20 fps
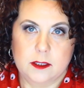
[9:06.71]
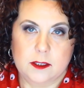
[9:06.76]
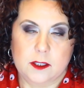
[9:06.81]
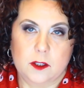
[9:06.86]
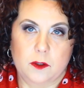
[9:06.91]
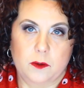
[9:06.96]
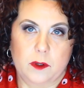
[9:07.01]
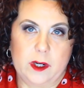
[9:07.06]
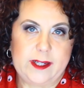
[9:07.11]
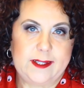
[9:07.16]
So
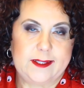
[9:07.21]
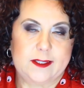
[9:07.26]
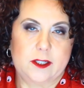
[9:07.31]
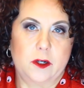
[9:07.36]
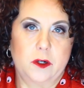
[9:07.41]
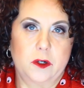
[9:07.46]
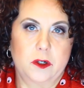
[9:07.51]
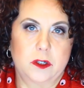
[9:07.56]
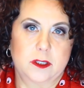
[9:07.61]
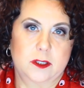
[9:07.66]
the rice
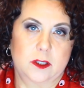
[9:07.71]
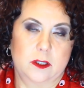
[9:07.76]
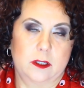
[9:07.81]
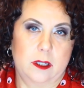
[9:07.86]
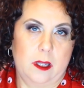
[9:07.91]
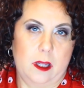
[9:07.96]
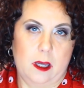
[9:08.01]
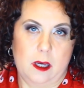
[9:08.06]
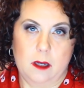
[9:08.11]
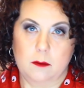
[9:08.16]
toner is going
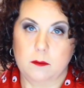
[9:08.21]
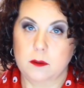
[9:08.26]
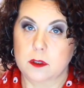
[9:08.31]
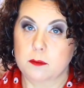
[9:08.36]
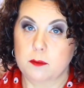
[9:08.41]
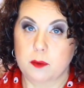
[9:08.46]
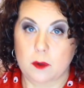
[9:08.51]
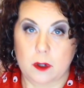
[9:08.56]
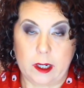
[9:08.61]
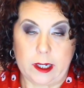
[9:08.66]
to help
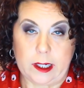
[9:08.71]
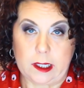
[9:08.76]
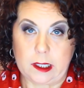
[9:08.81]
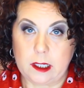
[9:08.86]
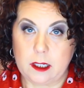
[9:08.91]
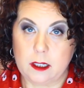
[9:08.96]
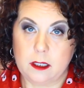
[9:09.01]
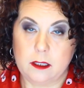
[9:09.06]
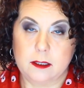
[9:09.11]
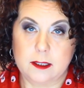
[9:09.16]
with
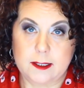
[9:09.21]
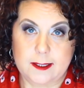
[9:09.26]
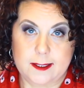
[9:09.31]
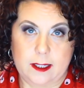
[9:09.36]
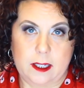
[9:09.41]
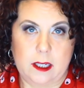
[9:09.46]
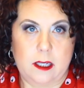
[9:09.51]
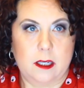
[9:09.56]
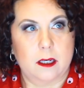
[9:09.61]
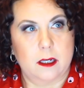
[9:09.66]
brightening the
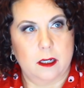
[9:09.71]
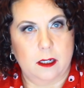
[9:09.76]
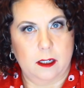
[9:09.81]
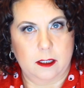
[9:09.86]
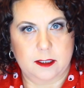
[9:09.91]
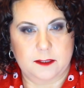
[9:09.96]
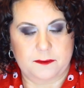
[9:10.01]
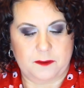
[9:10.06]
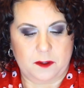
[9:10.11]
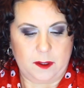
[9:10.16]
skin,
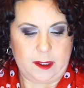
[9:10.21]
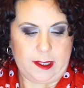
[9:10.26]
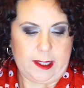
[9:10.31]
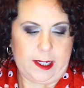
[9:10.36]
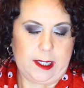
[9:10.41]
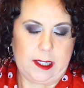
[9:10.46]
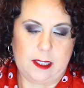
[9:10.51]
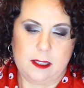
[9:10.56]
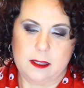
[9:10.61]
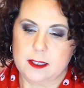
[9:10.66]

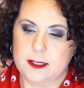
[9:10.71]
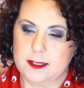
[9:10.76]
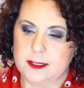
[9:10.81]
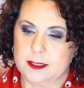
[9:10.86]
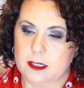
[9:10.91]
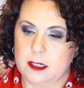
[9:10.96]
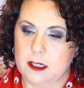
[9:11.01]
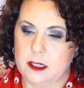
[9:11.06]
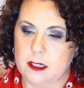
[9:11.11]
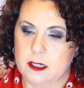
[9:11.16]
exfoliating the
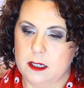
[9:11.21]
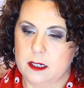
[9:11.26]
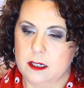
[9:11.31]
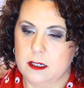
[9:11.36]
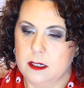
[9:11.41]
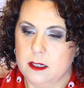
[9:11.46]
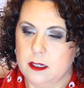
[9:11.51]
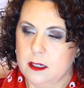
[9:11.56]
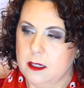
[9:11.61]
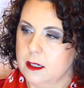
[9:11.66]
skin,
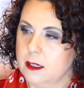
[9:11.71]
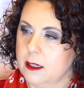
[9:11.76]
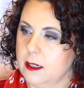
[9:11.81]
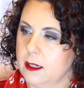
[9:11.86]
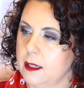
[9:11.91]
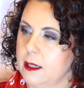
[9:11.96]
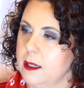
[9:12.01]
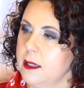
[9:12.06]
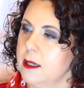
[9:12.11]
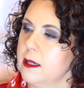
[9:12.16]

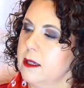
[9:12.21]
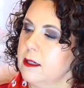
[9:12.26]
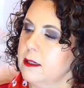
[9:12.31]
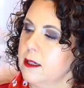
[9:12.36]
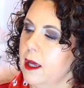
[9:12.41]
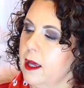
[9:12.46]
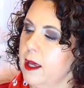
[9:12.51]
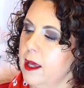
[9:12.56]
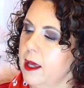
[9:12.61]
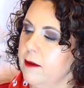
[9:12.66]
and
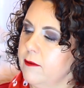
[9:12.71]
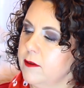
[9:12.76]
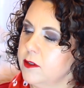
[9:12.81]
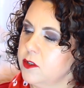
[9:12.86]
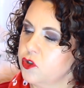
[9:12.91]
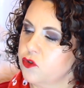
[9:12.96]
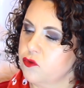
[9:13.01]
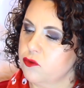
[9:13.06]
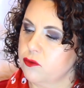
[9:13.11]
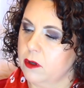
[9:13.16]
I
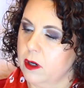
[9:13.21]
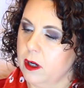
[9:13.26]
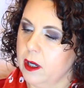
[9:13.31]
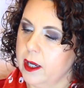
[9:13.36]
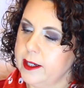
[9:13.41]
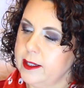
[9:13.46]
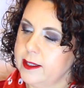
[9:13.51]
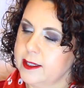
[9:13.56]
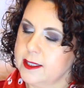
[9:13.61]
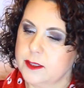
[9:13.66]
haven't
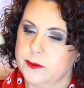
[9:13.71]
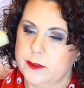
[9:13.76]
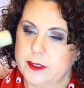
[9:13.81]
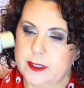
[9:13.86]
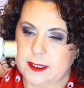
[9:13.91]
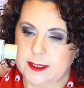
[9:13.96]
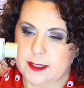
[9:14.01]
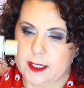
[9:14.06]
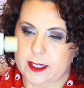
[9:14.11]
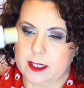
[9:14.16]
tried this one.
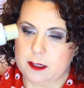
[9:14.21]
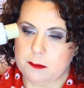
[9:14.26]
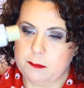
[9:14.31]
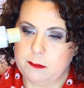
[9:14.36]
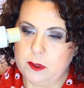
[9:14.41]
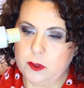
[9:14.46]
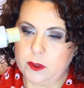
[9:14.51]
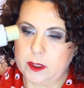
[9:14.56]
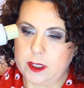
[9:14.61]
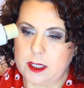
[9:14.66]
It's like a
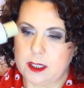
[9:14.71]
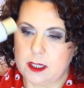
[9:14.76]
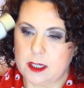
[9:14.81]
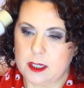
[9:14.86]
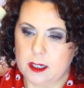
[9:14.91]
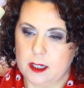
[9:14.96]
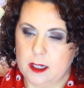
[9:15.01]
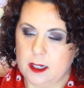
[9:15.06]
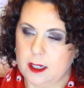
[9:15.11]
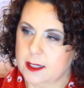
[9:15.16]

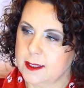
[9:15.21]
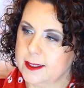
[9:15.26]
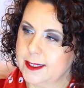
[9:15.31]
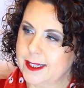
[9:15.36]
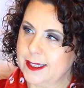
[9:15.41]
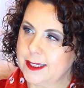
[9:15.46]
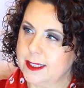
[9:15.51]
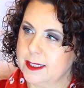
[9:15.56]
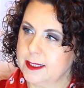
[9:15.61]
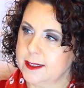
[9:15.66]
milky
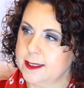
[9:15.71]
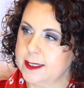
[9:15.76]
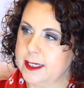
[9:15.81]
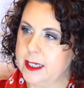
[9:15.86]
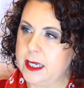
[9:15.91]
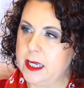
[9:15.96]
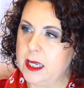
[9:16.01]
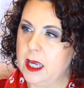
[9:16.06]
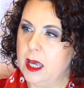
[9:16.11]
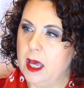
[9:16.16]

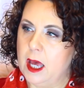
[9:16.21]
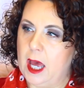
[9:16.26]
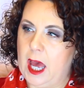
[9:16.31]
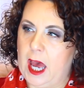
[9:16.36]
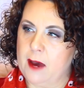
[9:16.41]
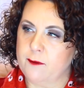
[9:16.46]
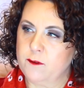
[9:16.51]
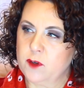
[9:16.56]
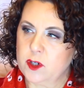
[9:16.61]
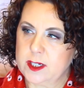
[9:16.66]
consistency.
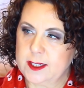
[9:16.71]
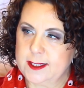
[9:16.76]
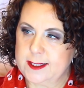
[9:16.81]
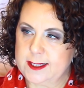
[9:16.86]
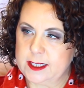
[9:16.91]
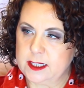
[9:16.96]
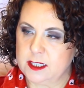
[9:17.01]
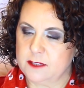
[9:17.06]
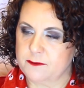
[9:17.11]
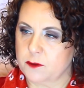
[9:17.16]
After it
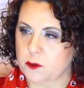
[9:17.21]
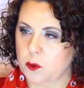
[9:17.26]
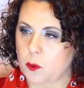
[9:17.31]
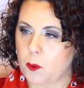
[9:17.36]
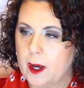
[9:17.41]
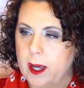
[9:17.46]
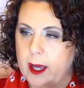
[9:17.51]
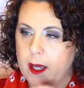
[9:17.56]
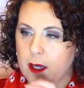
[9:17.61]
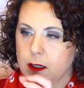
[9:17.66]
sits for a
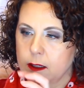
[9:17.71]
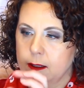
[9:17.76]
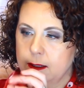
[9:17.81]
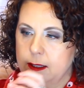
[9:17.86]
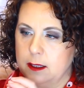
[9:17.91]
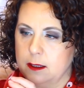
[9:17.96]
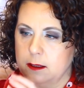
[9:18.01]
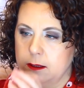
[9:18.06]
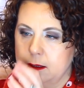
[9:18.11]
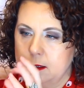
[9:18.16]
while,
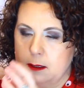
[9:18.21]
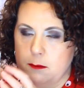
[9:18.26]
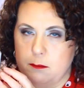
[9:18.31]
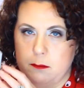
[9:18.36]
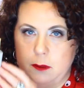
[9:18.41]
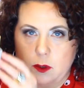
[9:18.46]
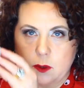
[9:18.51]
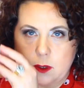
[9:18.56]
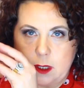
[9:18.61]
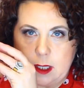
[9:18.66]
the, the
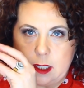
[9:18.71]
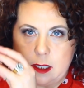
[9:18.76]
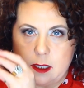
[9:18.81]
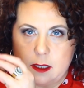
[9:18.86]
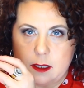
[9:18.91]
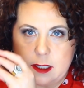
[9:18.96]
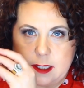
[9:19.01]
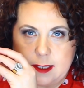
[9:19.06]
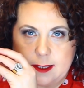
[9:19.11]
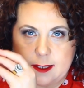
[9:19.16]

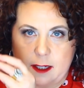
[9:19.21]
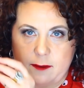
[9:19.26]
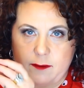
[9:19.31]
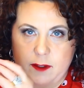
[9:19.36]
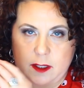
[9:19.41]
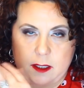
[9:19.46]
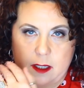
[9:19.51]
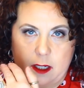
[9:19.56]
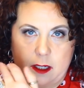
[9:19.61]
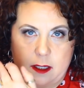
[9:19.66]
milkiness of
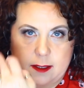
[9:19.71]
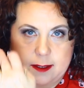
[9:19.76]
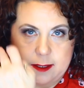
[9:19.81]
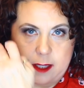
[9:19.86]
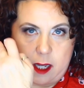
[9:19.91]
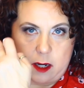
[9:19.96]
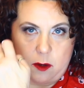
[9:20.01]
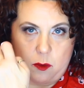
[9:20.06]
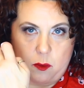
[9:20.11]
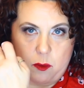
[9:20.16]
it does
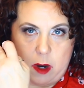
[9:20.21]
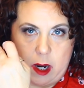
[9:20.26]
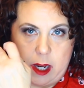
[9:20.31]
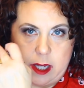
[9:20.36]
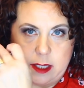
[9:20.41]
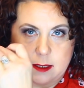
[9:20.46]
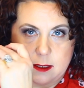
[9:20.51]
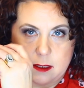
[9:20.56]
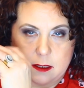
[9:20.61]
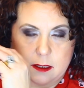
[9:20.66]
kind of
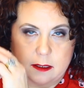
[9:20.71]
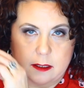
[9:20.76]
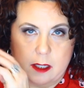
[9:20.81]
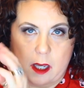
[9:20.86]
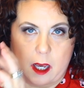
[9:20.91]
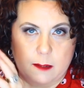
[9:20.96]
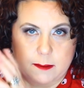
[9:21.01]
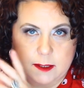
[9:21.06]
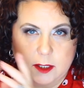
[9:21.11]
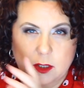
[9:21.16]
rise to the
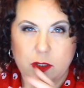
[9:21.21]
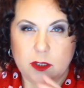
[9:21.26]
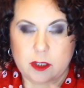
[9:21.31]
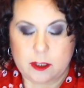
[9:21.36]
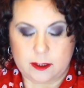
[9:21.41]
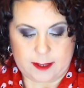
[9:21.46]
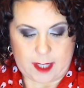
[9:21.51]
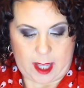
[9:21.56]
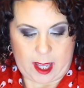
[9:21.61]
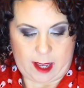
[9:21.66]
top, so you
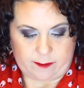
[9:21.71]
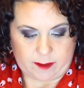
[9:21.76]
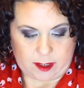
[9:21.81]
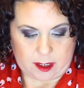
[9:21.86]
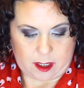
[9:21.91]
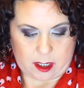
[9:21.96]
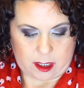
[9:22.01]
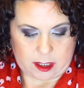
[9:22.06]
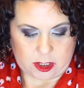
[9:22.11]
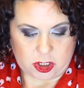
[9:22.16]
just have to
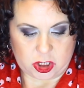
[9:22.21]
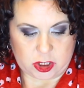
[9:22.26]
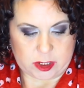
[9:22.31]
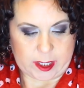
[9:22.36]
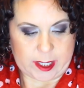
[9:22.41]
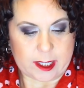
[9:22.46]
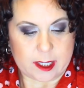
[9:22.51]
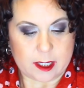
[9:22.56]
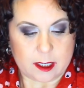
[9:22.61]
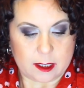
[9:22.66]
kind of
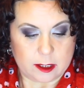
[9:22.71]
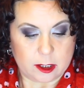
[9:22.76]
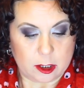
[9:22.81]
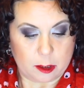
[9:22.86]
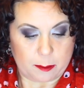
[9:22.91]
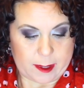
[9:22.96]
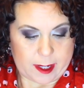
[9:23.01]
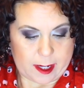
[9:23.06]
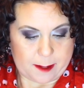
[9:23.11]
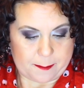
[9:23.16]
shake it a
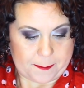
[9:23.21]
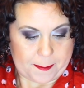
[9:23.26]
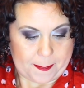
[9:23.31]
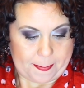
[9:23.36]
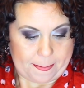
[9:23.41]
little bit.